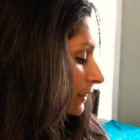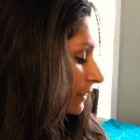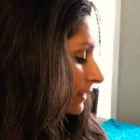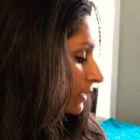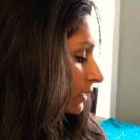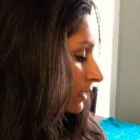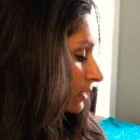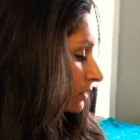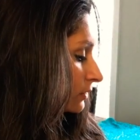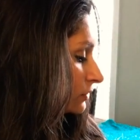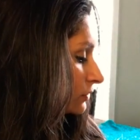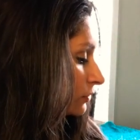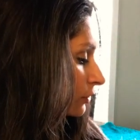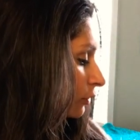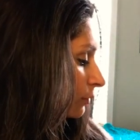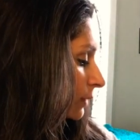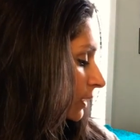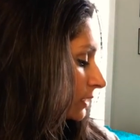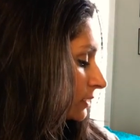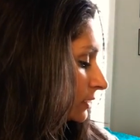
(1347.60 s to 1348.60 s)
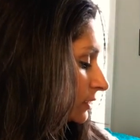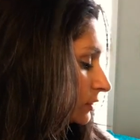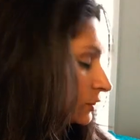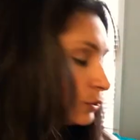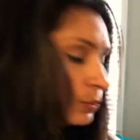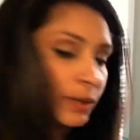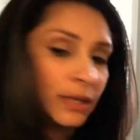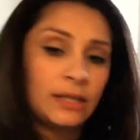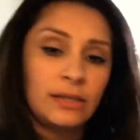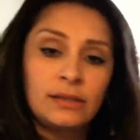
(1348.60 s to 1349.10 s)
soulmates and
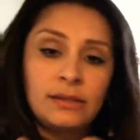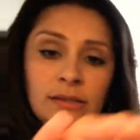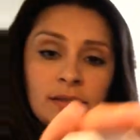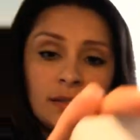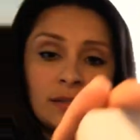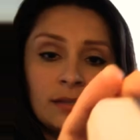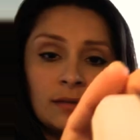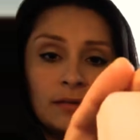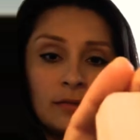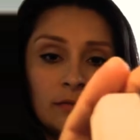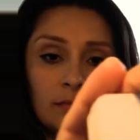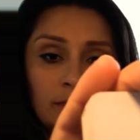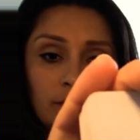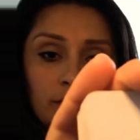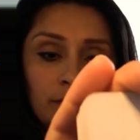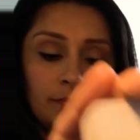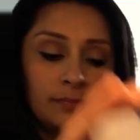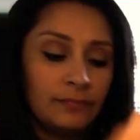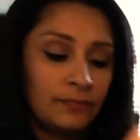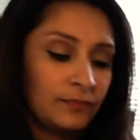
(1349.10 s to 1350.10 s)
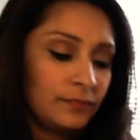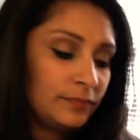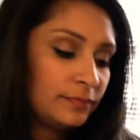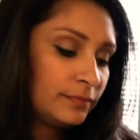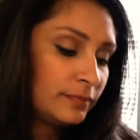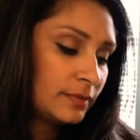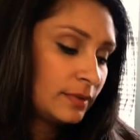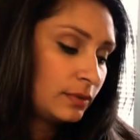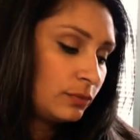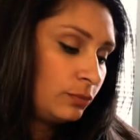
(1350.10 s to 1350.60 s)
twins
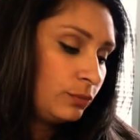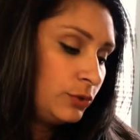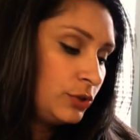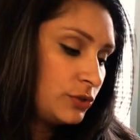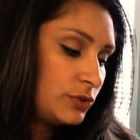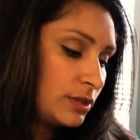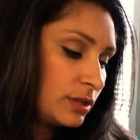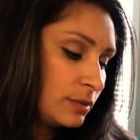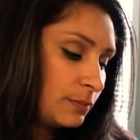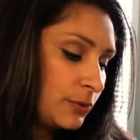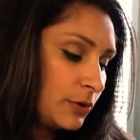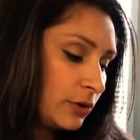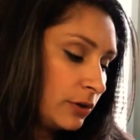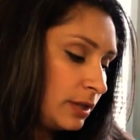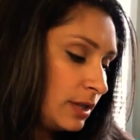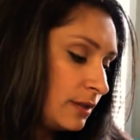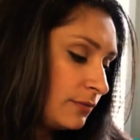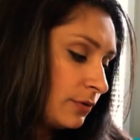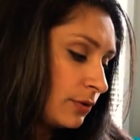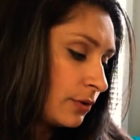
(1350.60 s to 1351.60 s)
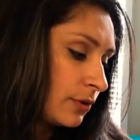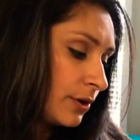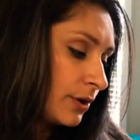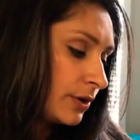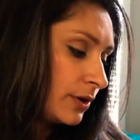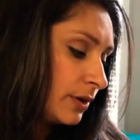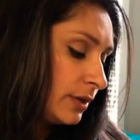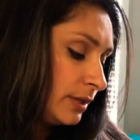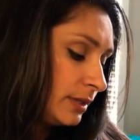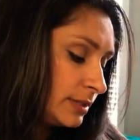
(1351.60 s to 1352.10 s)
using the Pure Love
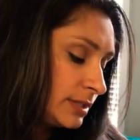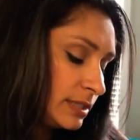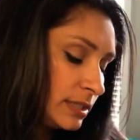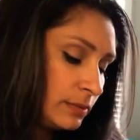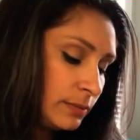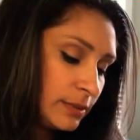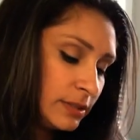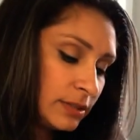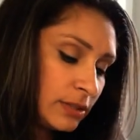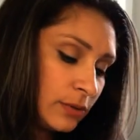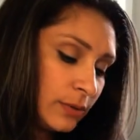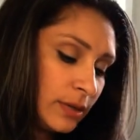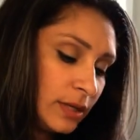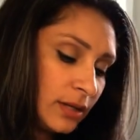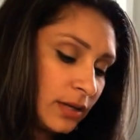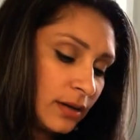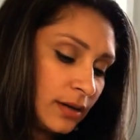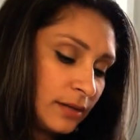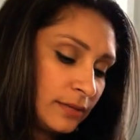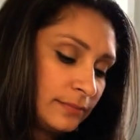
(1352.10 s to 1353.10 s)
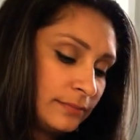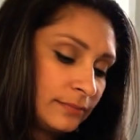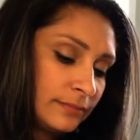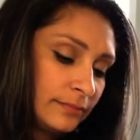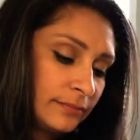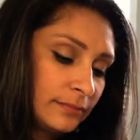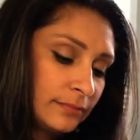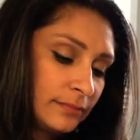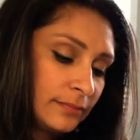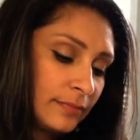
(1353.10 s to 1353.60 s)
Oracle and see what's going on.
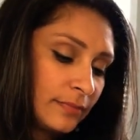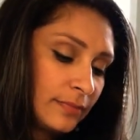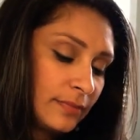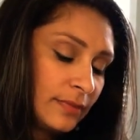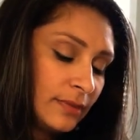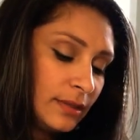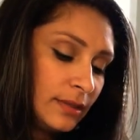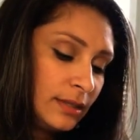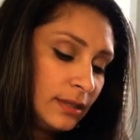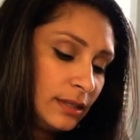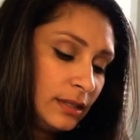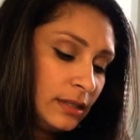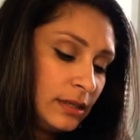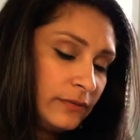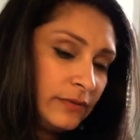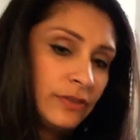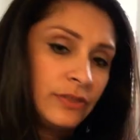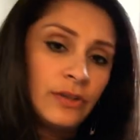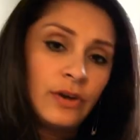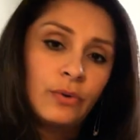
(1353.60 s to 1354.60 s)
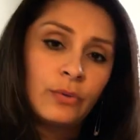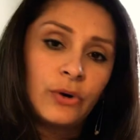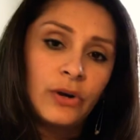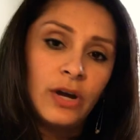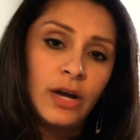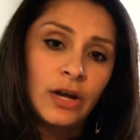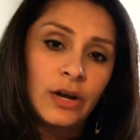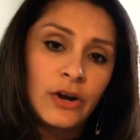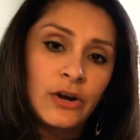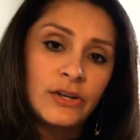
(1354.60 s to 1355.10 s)
Even though we're
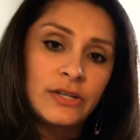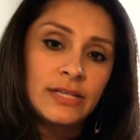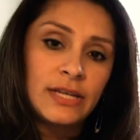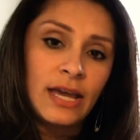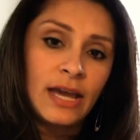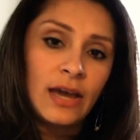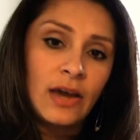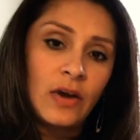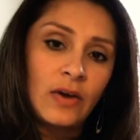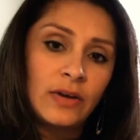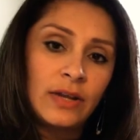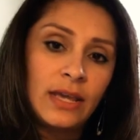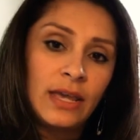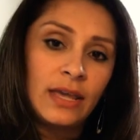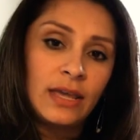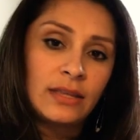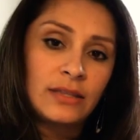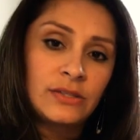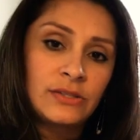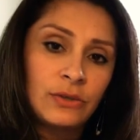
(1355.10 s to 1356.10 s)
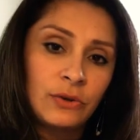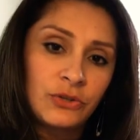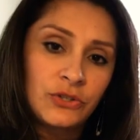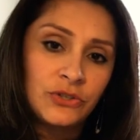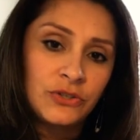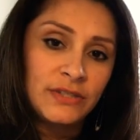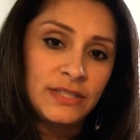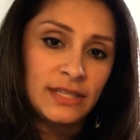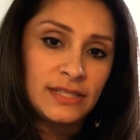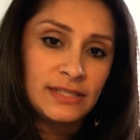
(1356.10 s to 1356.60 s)
hunkered down and social
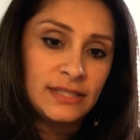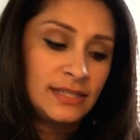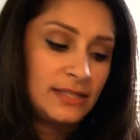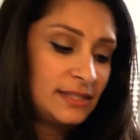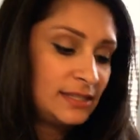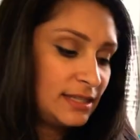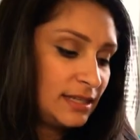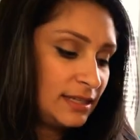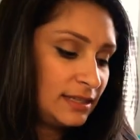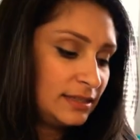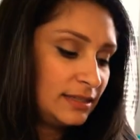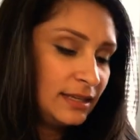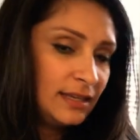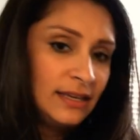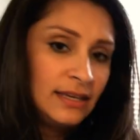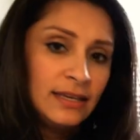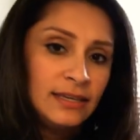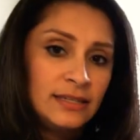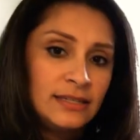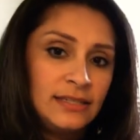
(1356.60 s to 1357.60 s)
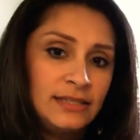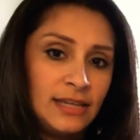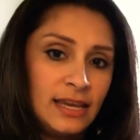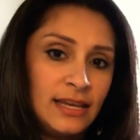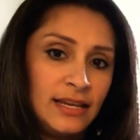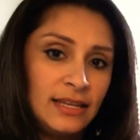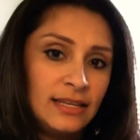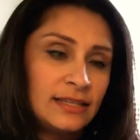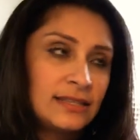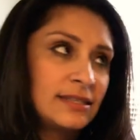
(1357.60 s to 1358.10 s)
distancing,
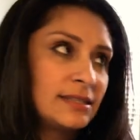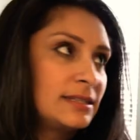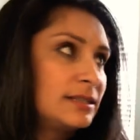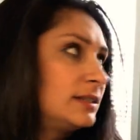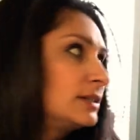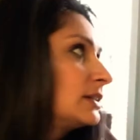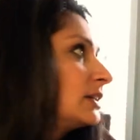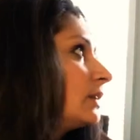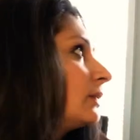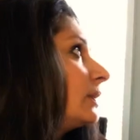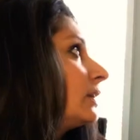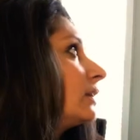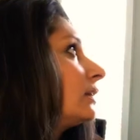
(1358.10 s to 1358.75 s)
dating is still going